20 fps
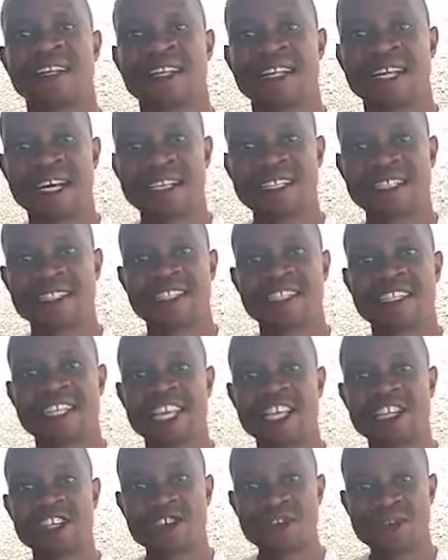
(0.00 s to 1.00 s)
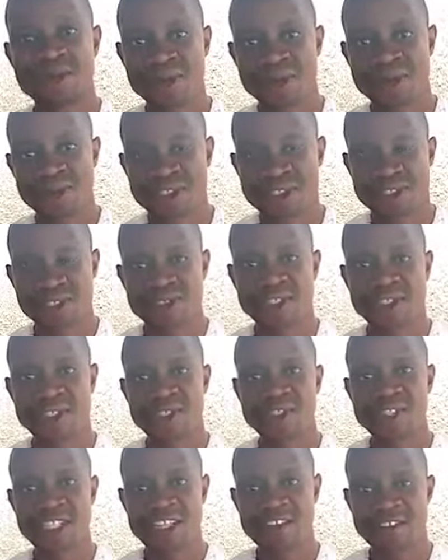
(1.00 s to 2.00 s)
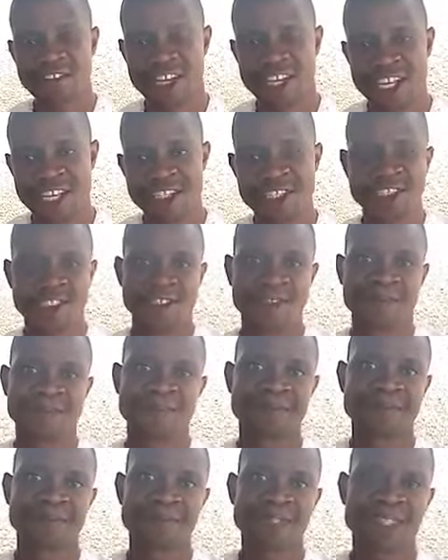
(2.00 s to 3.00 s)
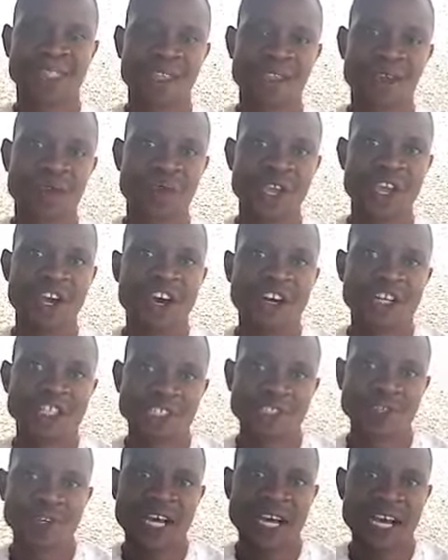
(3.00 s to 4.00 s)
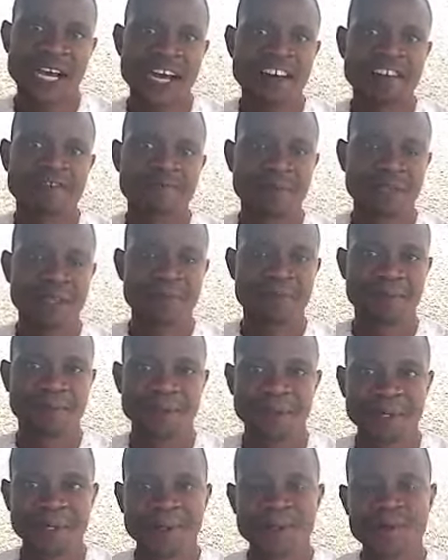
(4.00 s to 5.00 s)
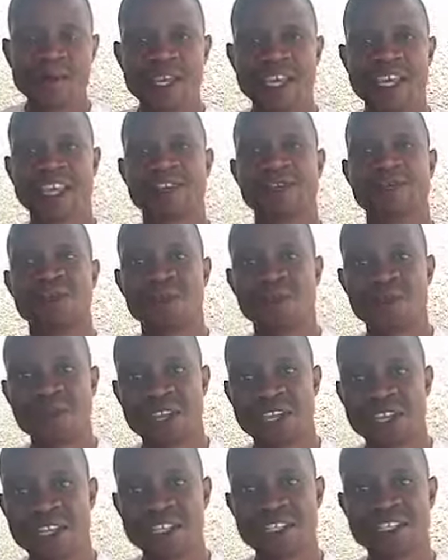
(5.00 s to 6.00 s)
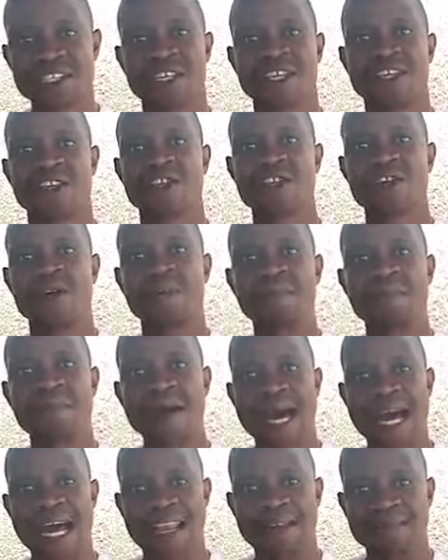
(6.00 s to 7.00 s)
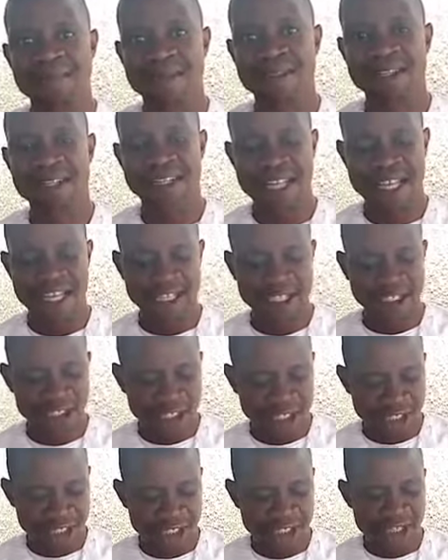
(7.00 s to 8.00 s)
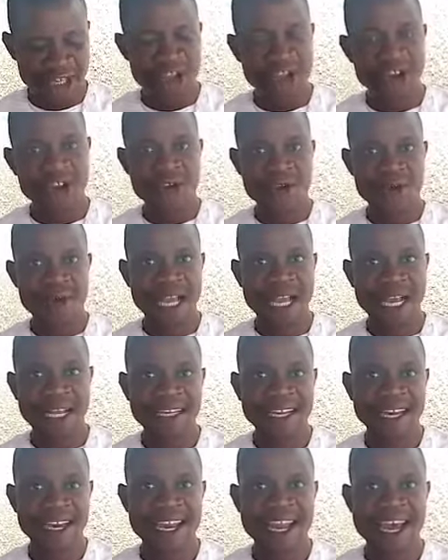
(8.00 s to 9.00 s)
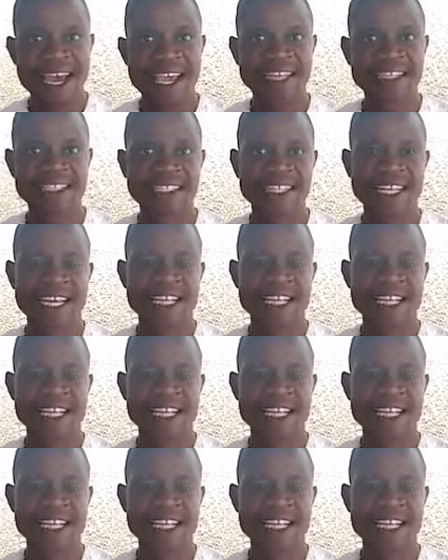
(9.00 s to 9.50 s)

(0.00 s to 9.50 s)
that they use to do divination. We also have people who can read your palm. They just look at the lines